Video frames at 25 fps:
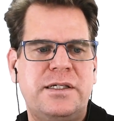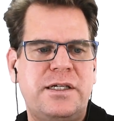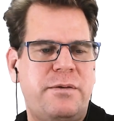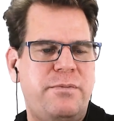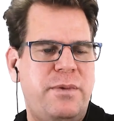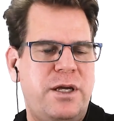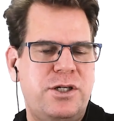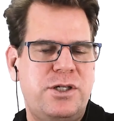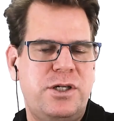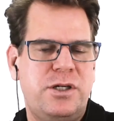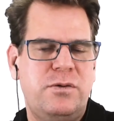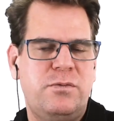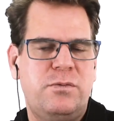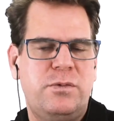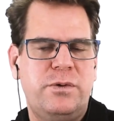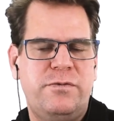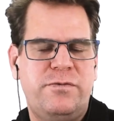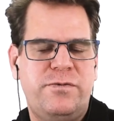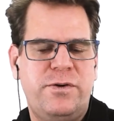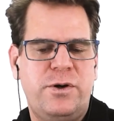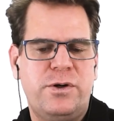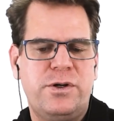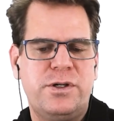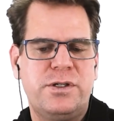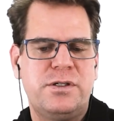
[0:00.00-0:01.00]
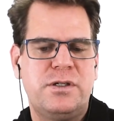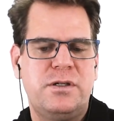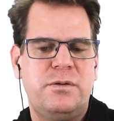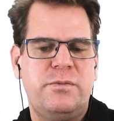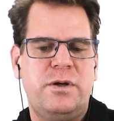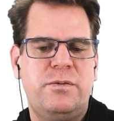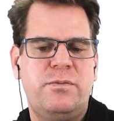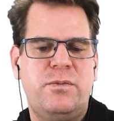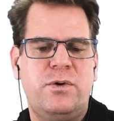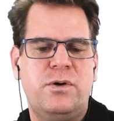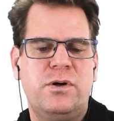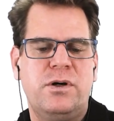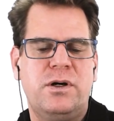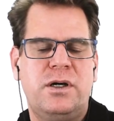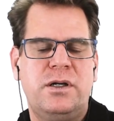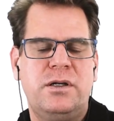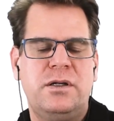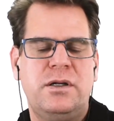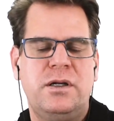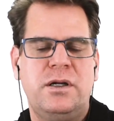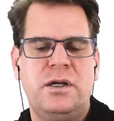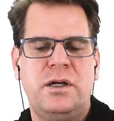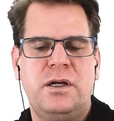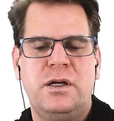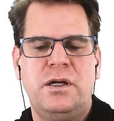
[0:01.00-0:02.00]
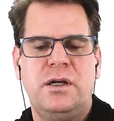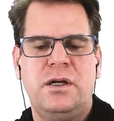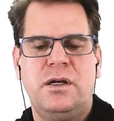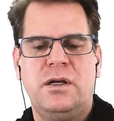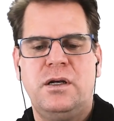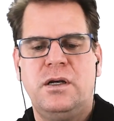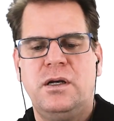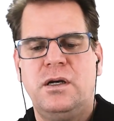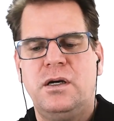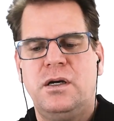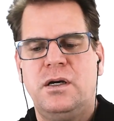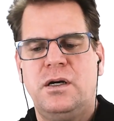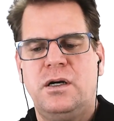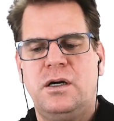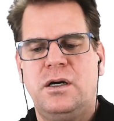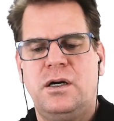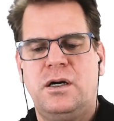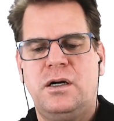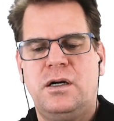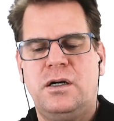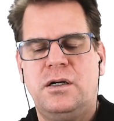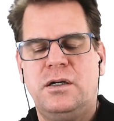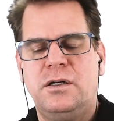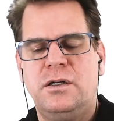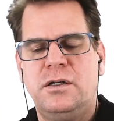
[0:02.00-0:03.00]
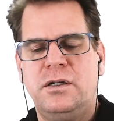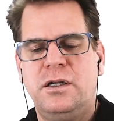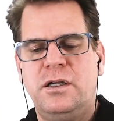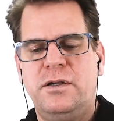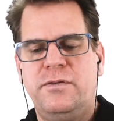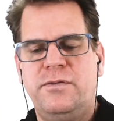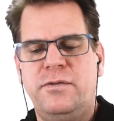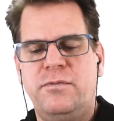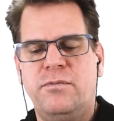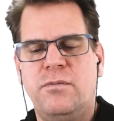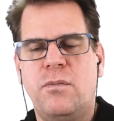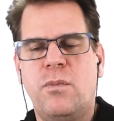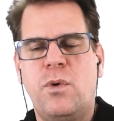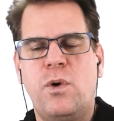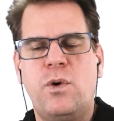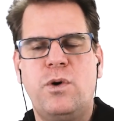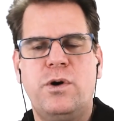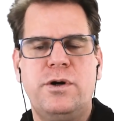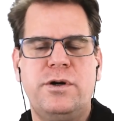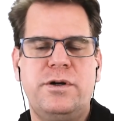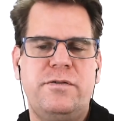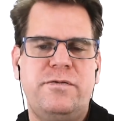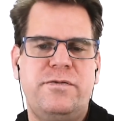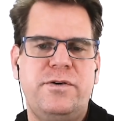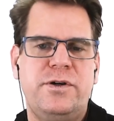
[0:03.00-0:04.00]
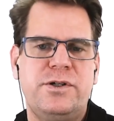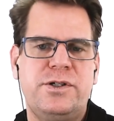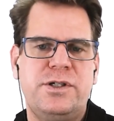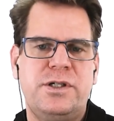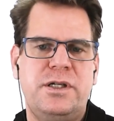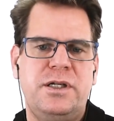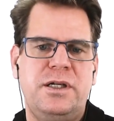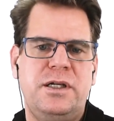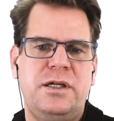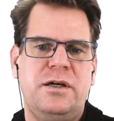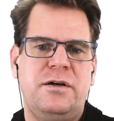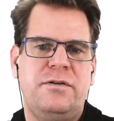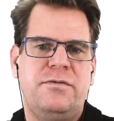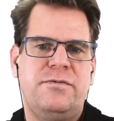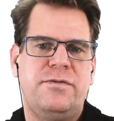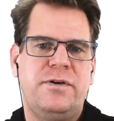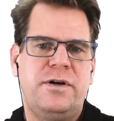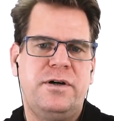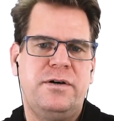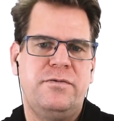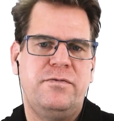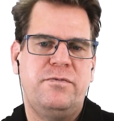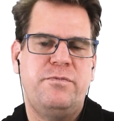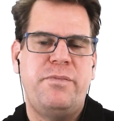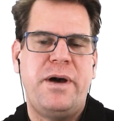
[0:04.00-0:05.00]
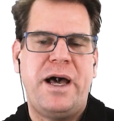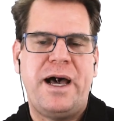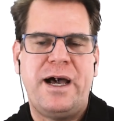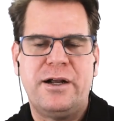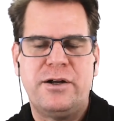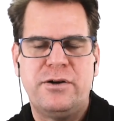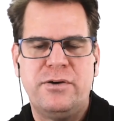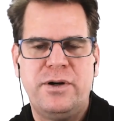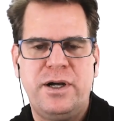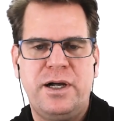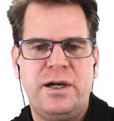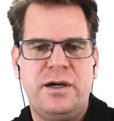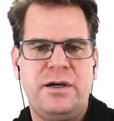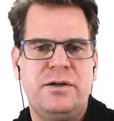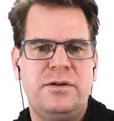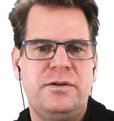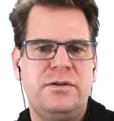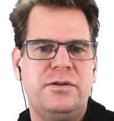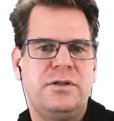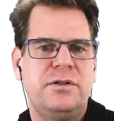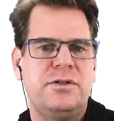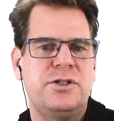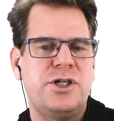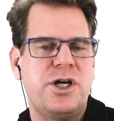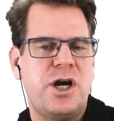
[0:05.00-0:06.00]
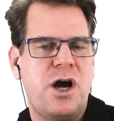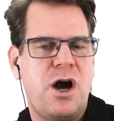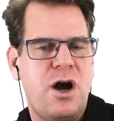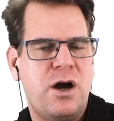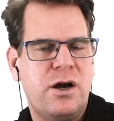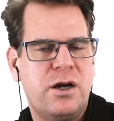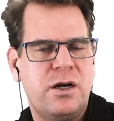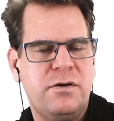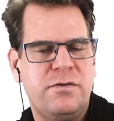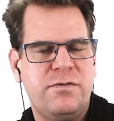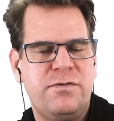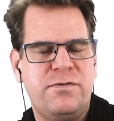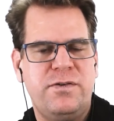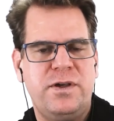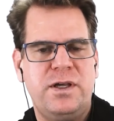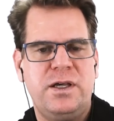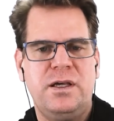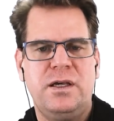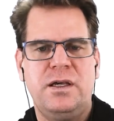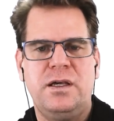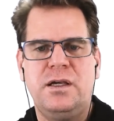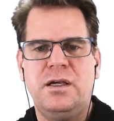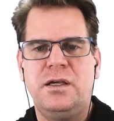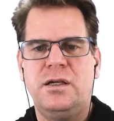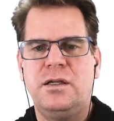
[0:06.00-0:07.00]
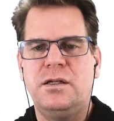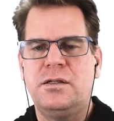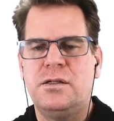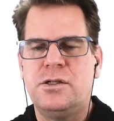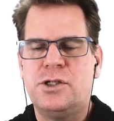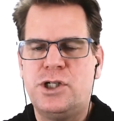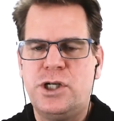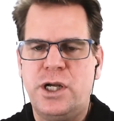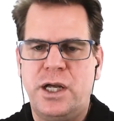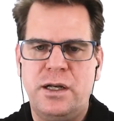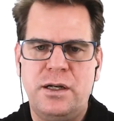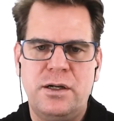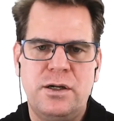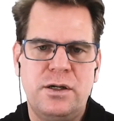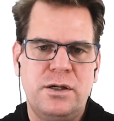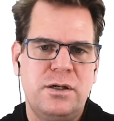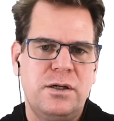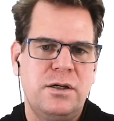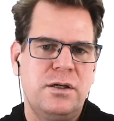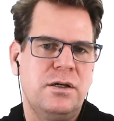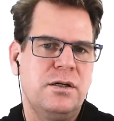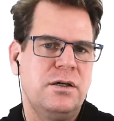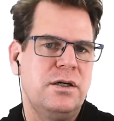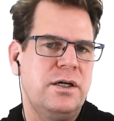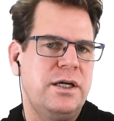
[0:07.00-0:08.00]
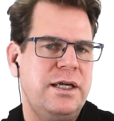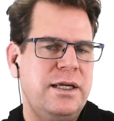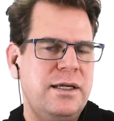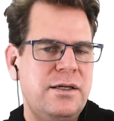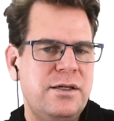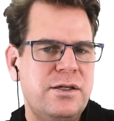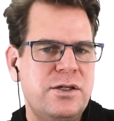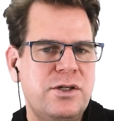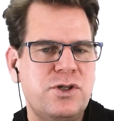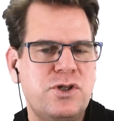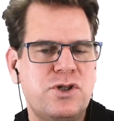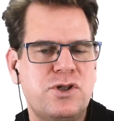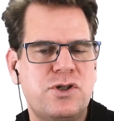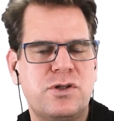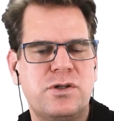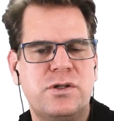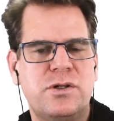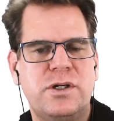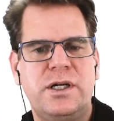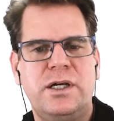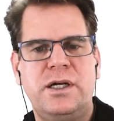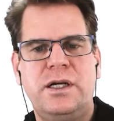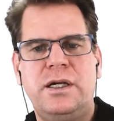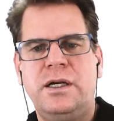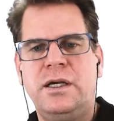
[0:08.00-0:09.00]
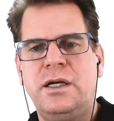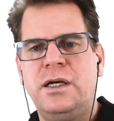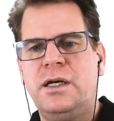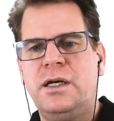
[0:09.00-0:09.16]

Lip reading: I mentioned, we're focusing a bit more on even more diversity of background, geography, gender, industry.